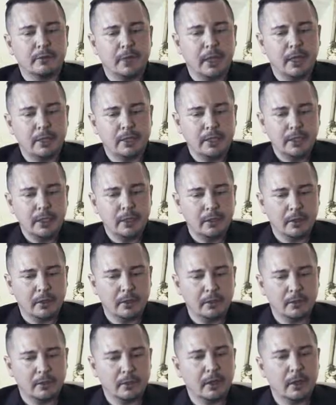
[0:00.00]
this
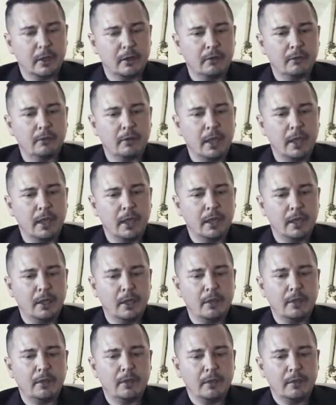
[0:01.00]
idea of
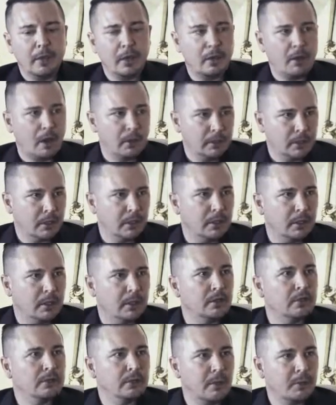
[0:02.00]
they call it
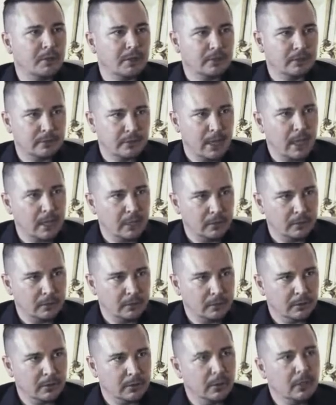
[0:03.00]
an Islamic State,
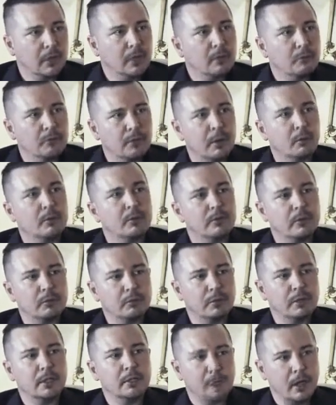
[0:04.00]
but what they're
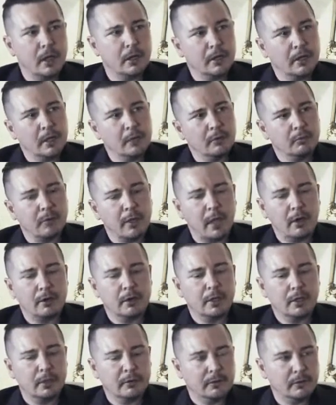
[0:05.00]
really talking
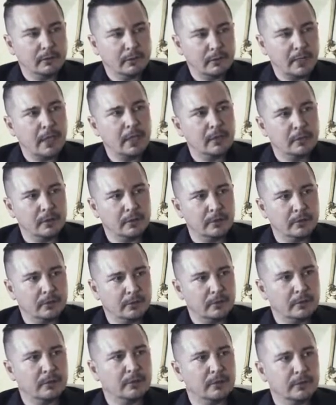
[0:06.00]
about is a
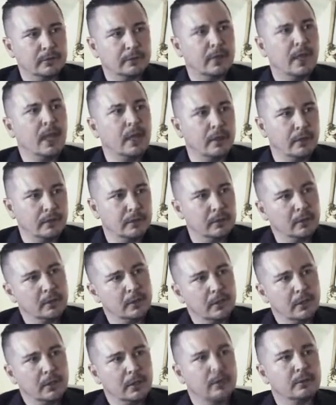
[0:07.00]
stateless state.
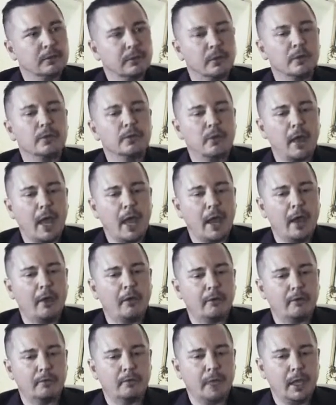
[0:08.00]
So you
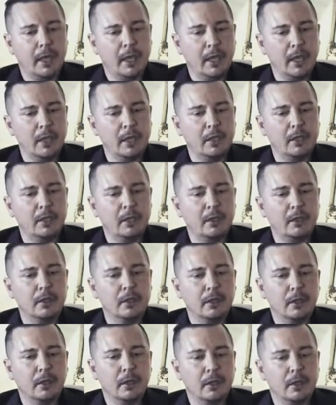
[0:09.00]
have an
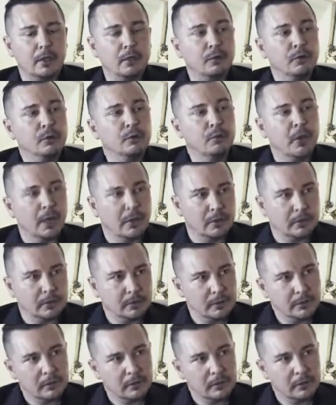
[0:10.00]
ummah,